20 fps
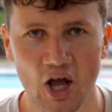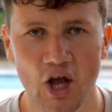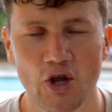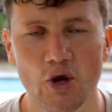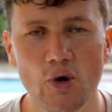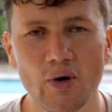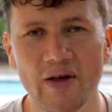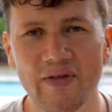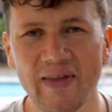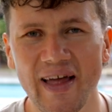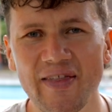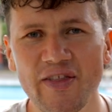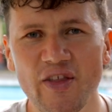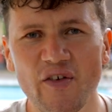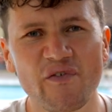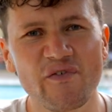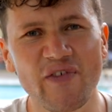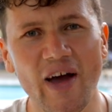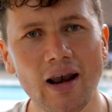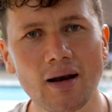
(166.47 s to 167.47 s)
You can then
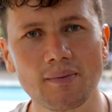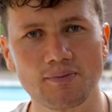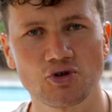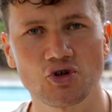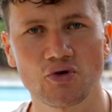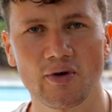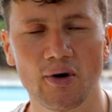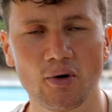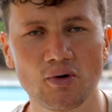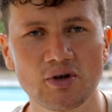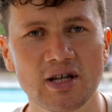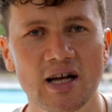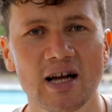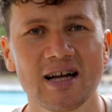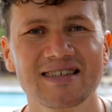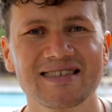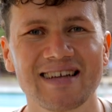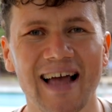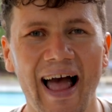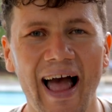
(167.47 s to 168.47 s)
develop drills
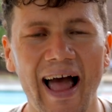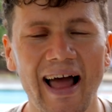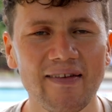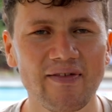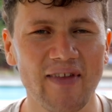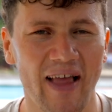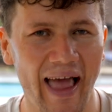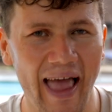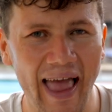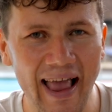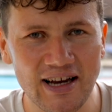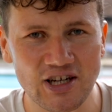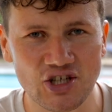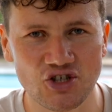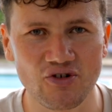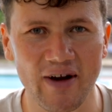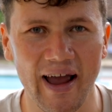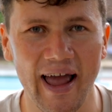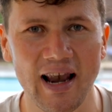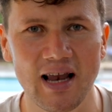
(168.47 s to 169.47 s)
to add
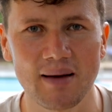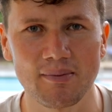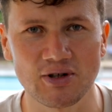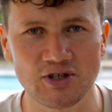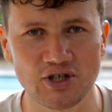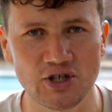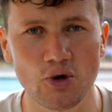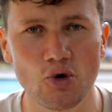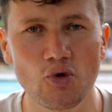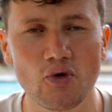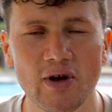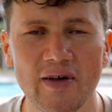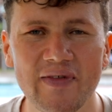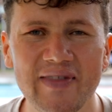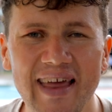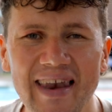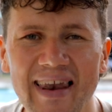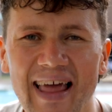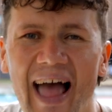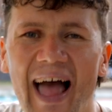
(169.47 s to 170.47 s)
extra elements. So you can
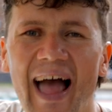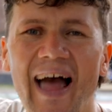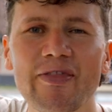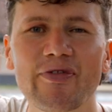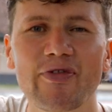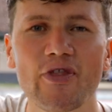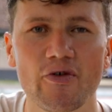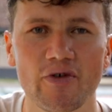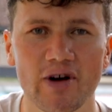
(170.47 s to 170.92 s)
then add the